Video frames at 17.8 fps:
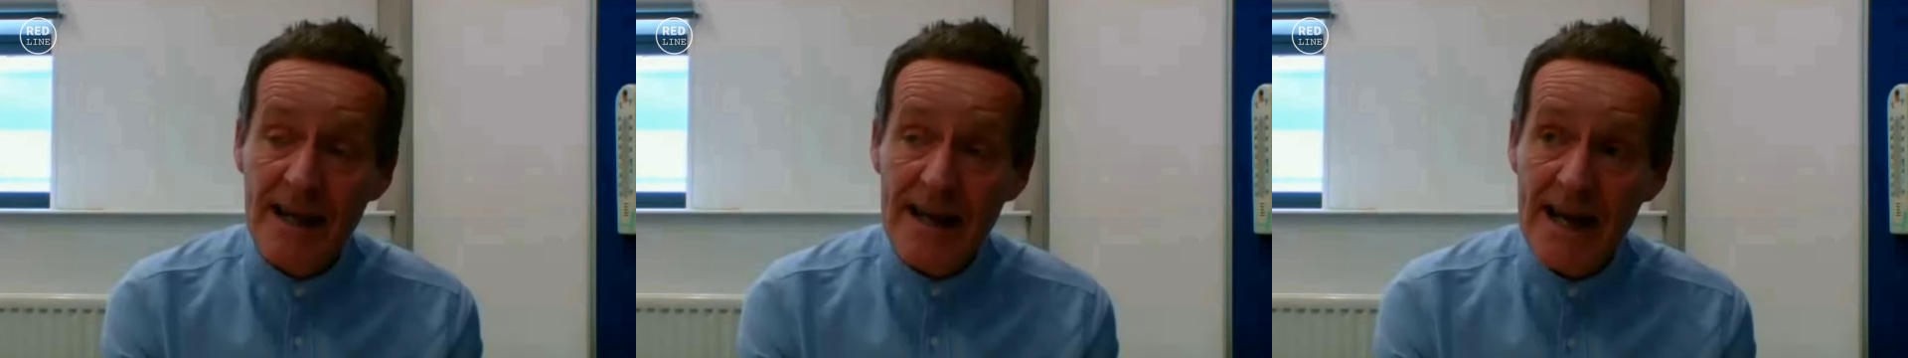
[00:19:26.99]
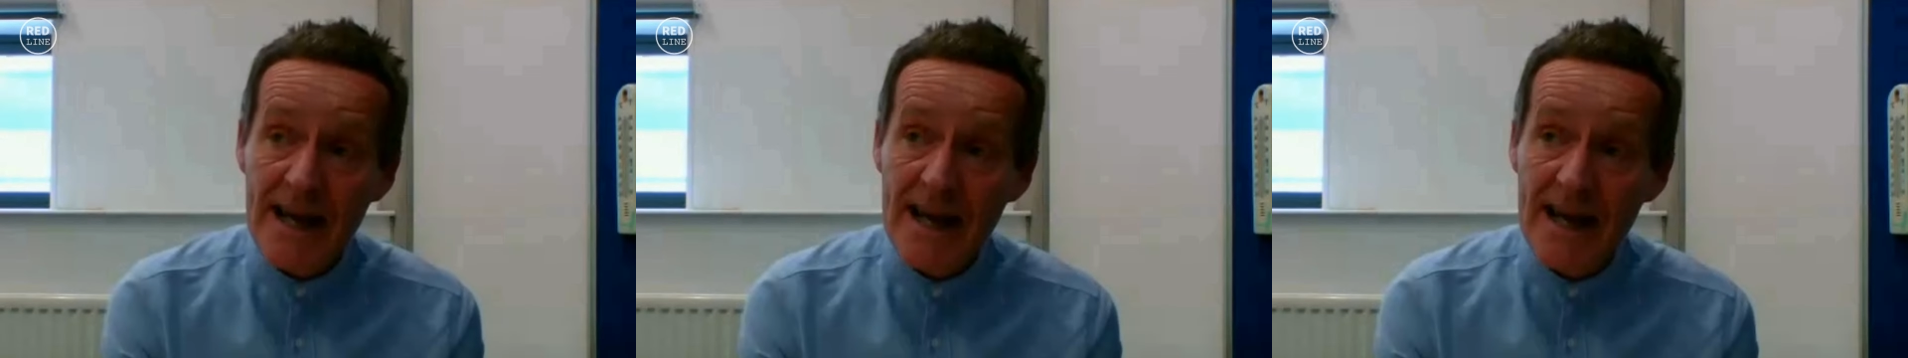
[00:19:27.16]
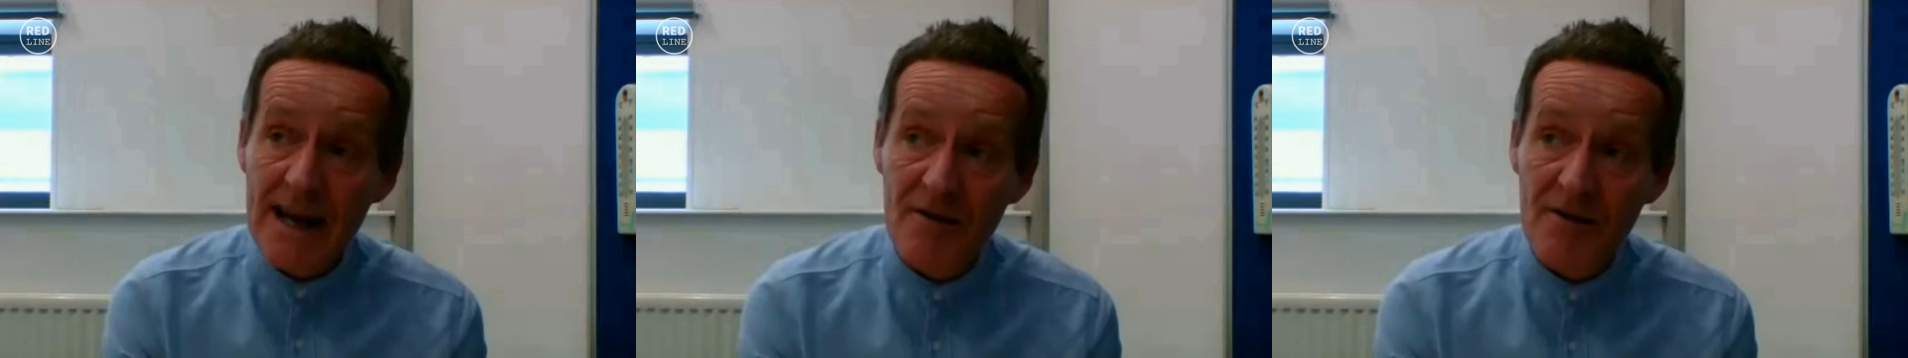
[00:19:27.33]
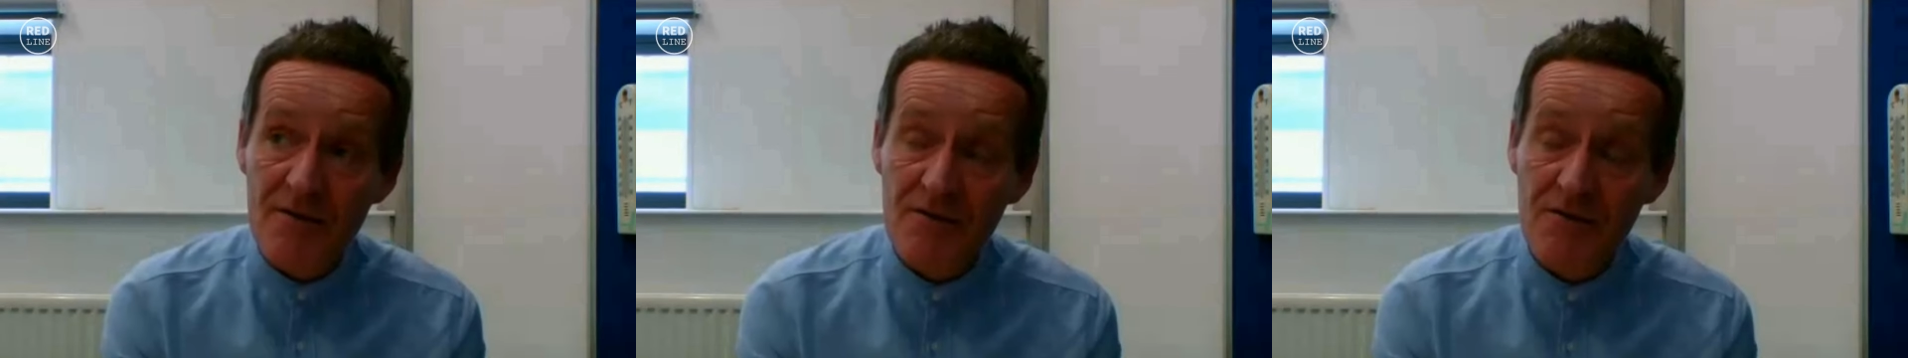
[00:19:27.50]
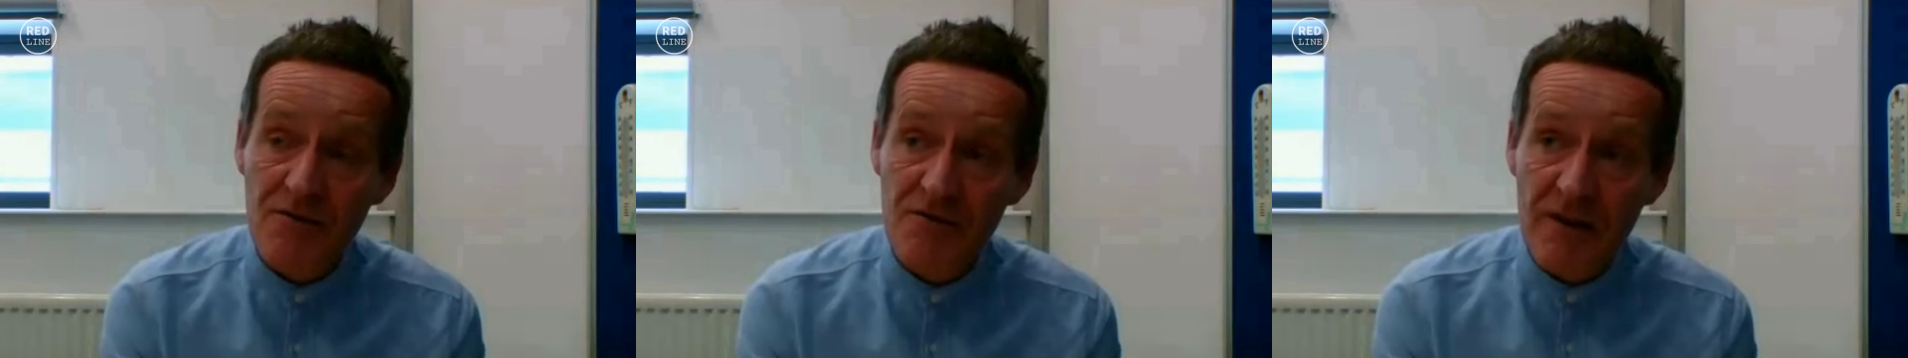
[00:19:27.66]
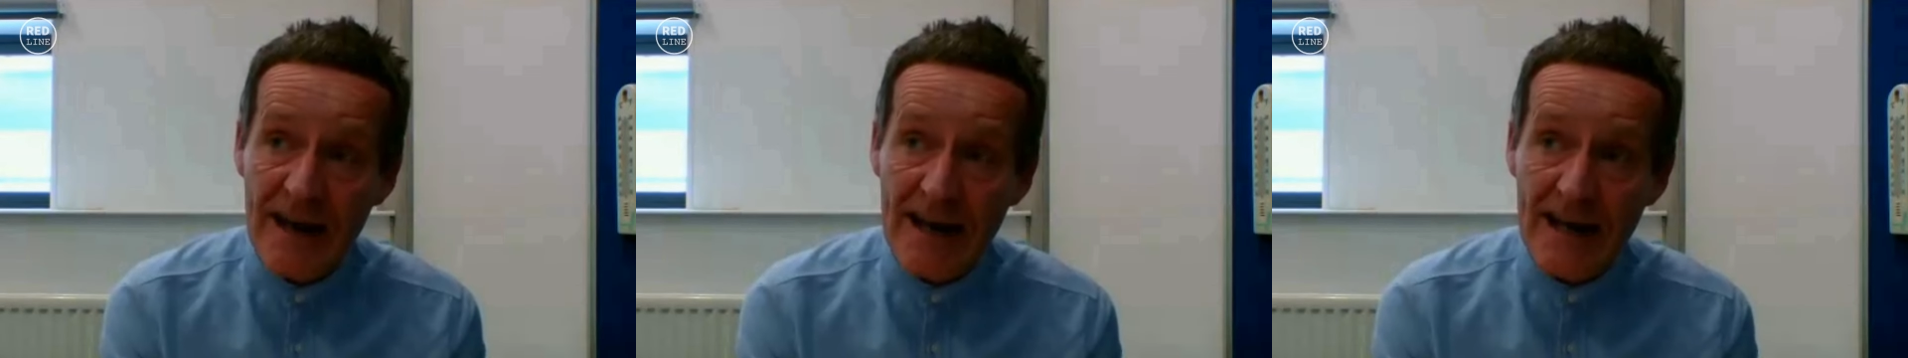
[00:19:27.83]

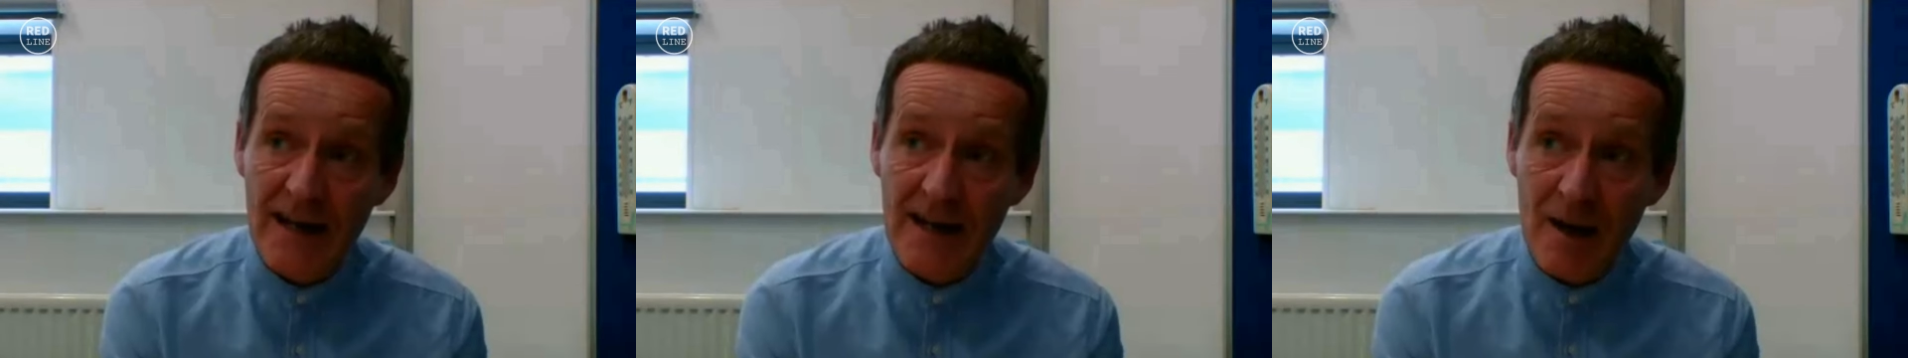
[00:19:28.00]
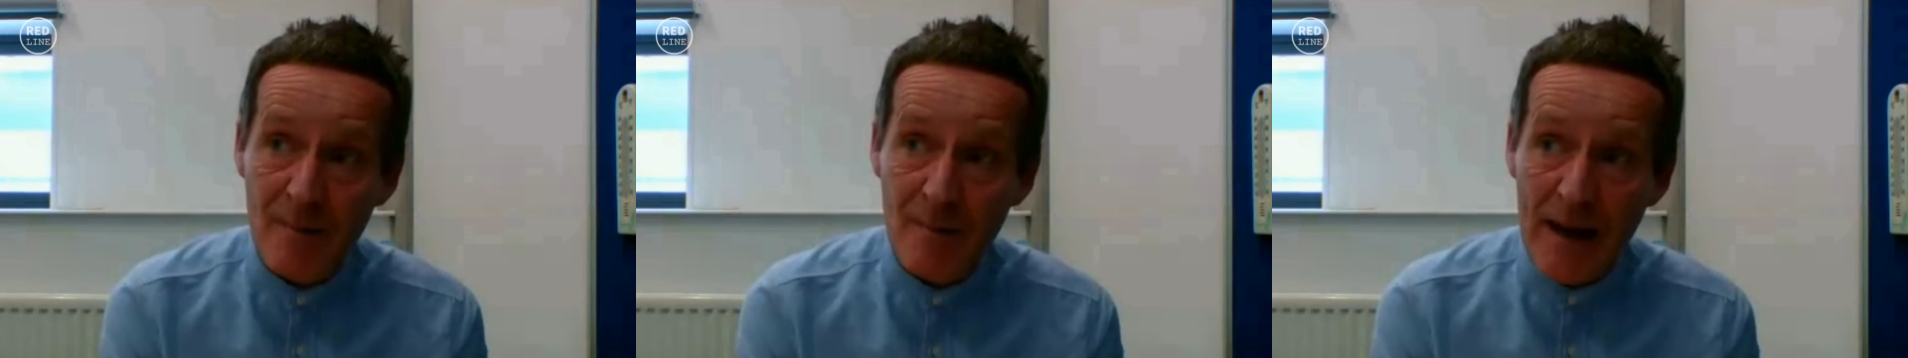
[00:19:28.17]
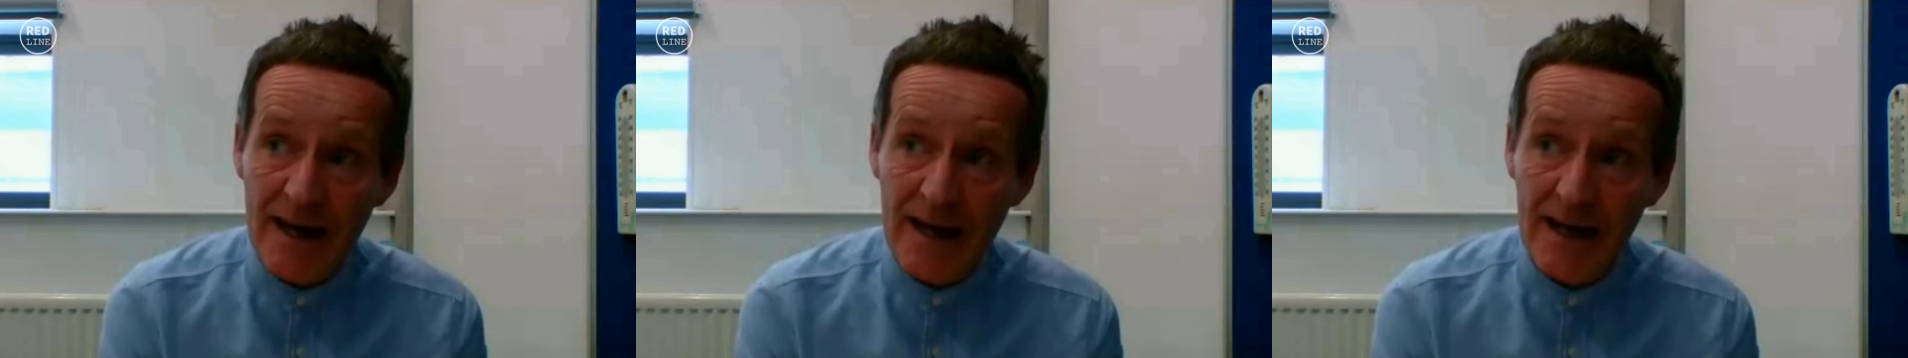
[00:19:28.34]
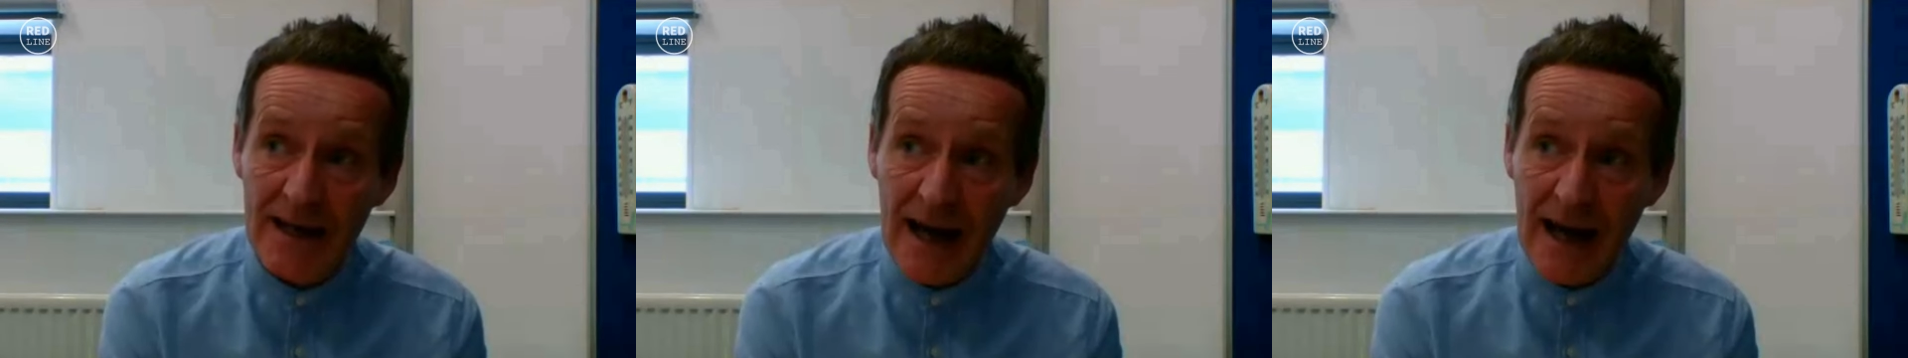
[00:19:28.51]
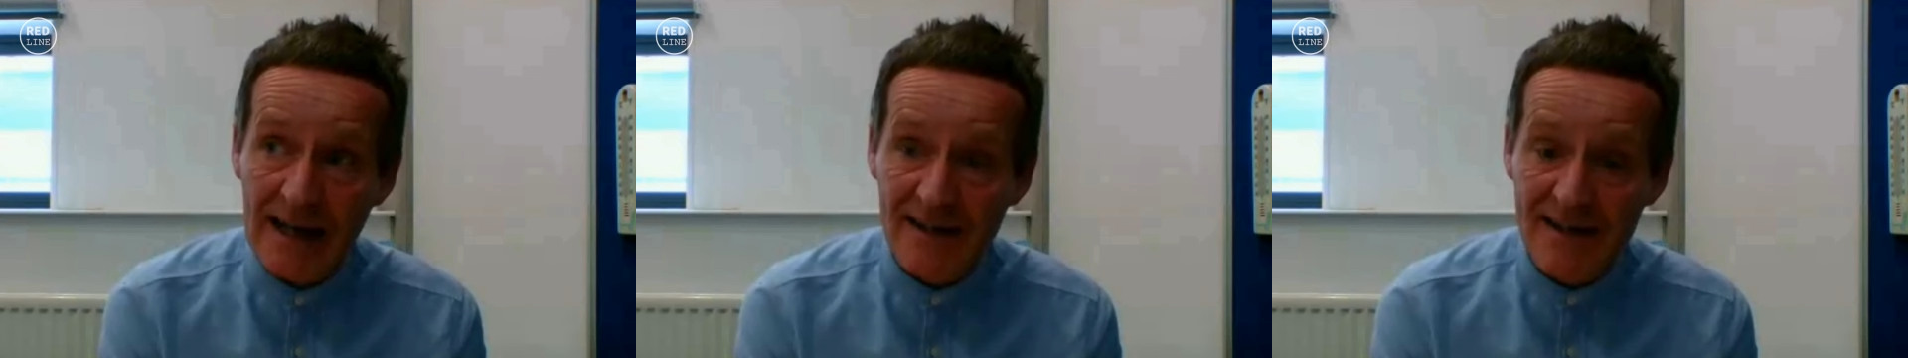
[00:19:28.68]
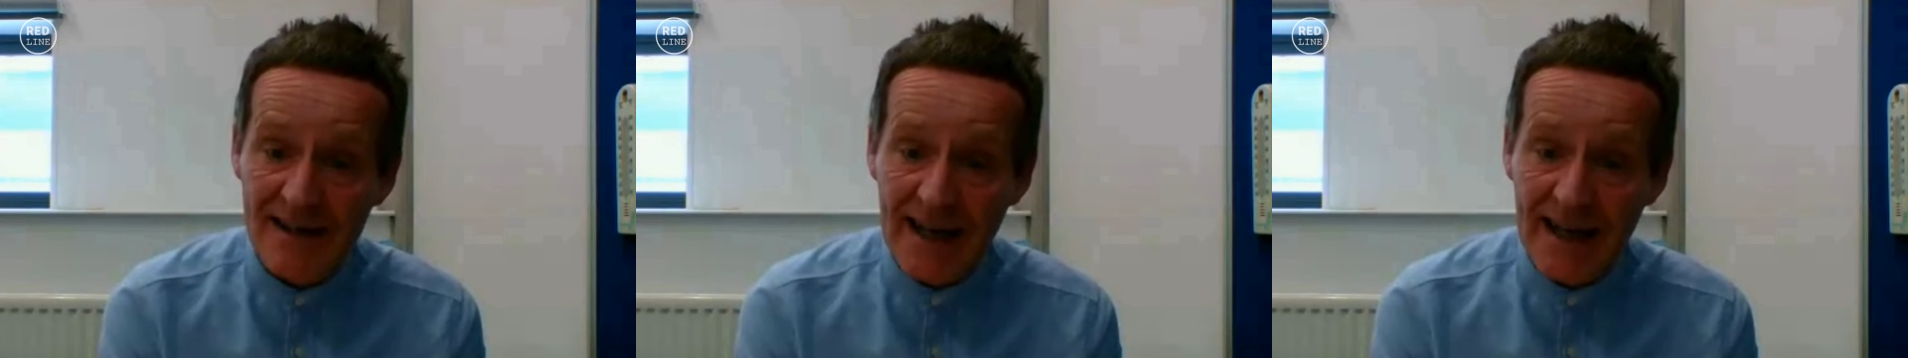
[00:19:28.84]
they feign an
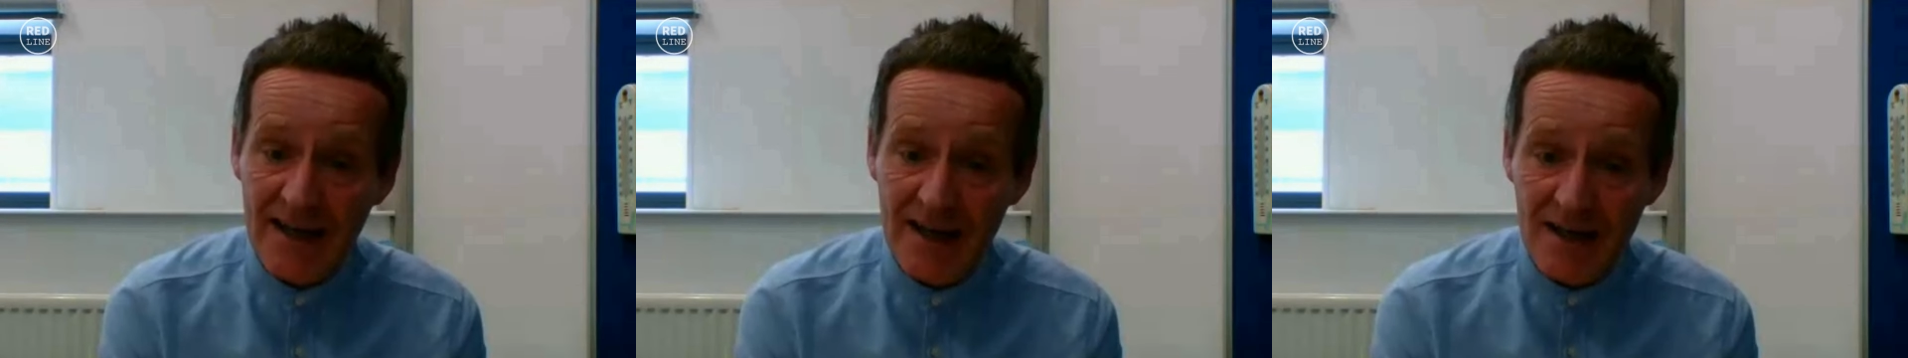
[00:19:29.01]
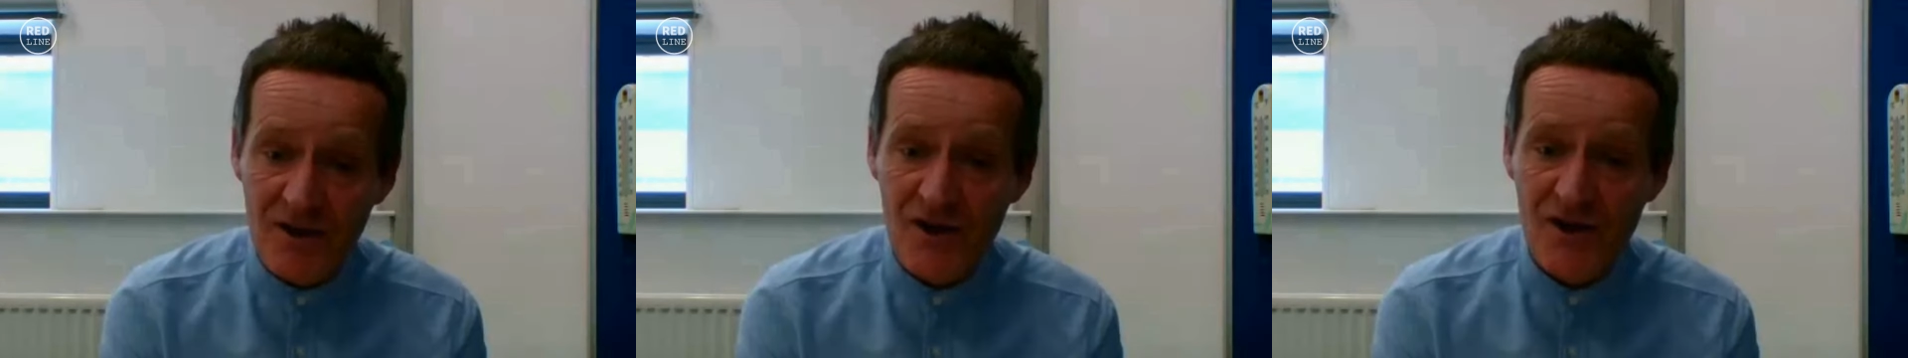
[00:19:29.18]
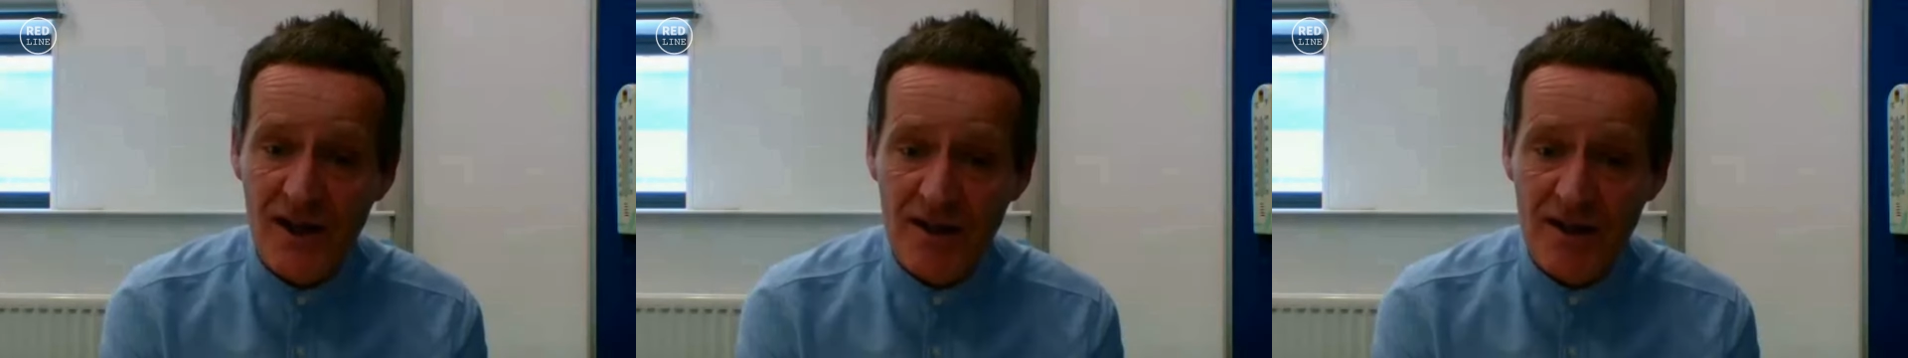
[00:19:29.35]
American accent,